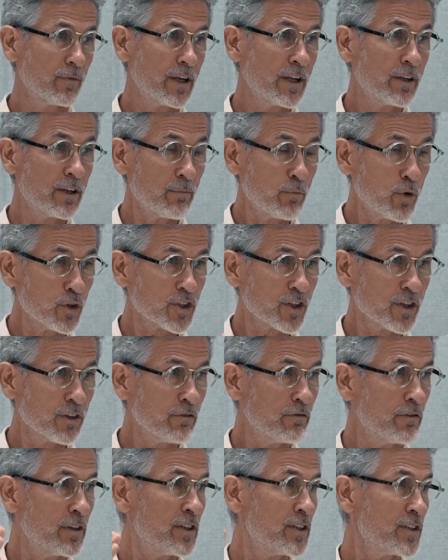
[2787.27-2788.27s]
in the most
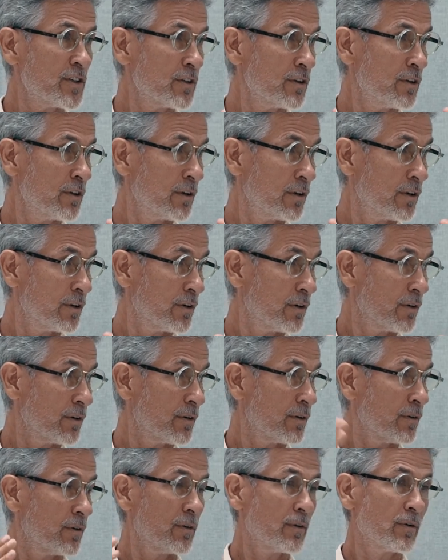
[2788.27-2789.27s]
convincing
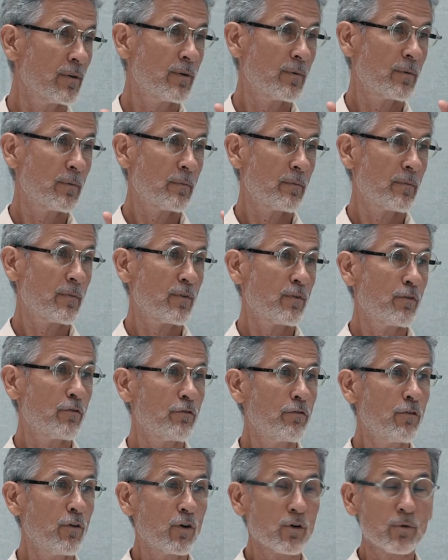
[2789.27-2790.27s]

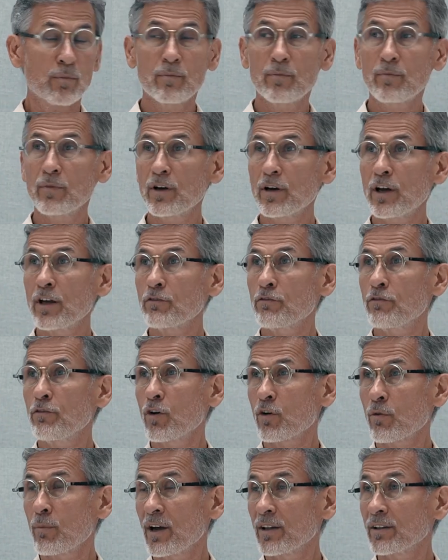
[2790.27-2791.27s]
form and
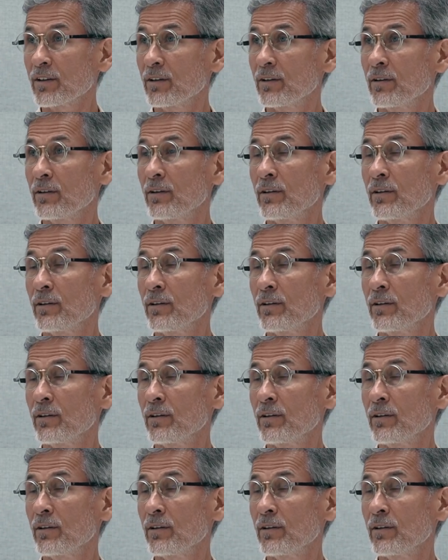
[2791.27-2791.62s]
format.